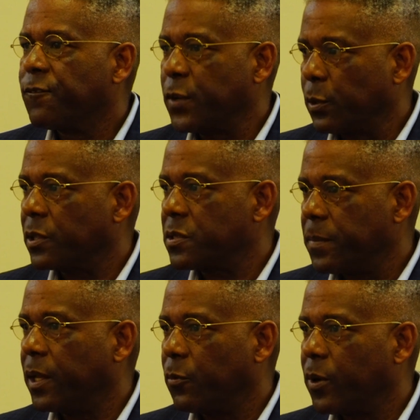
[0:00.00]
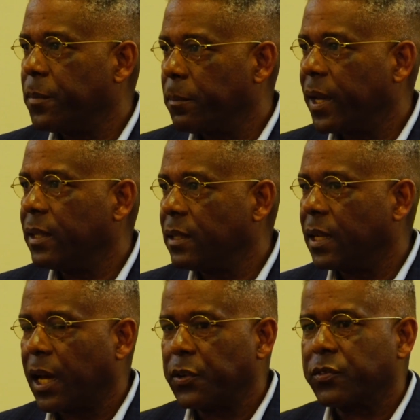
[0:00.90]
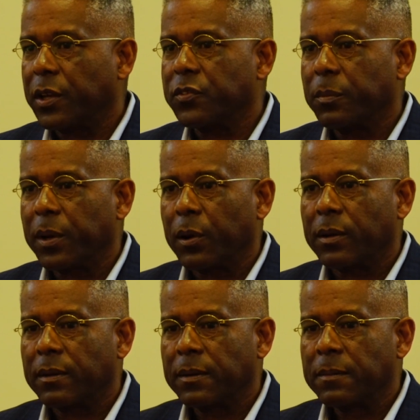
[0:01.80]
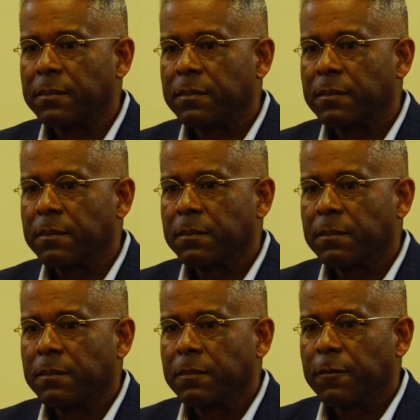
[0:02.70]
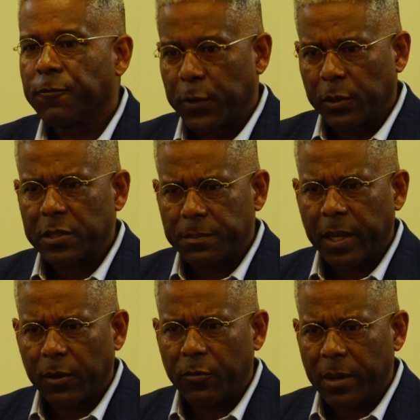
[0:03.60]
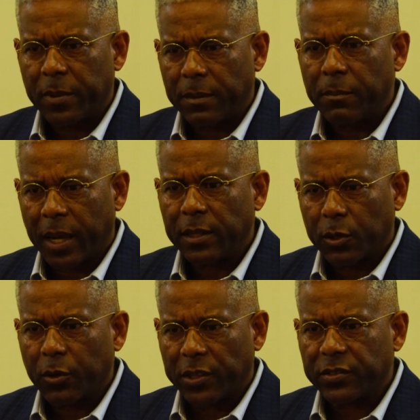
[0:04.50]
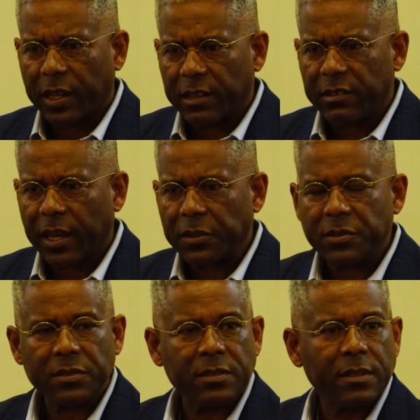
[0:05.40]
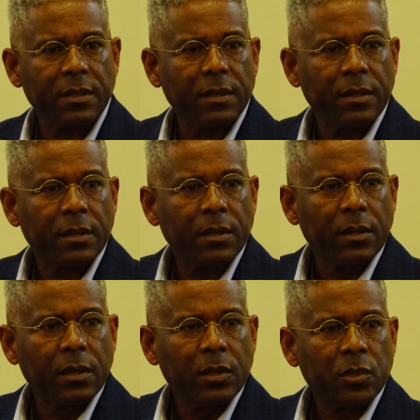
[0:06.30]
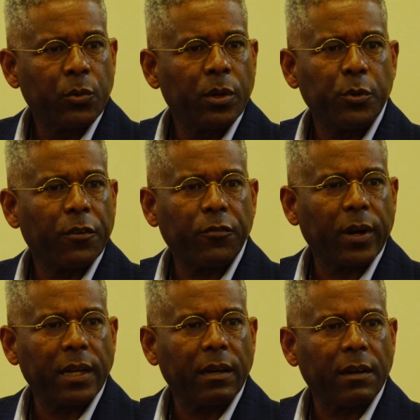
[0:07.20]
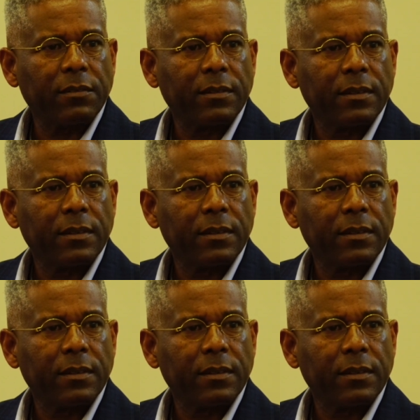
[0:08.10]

Fearless men and women made the United States of America. Fearless men and women made the great state of Texas. So what are we afraid of?